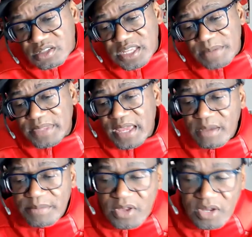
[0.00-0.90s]
step
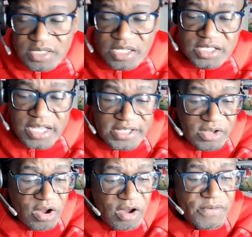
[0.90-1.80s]
down because his days
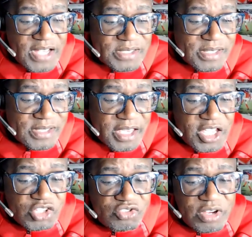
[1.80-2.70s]
are over as the
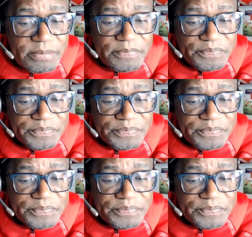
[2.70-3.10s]
interim.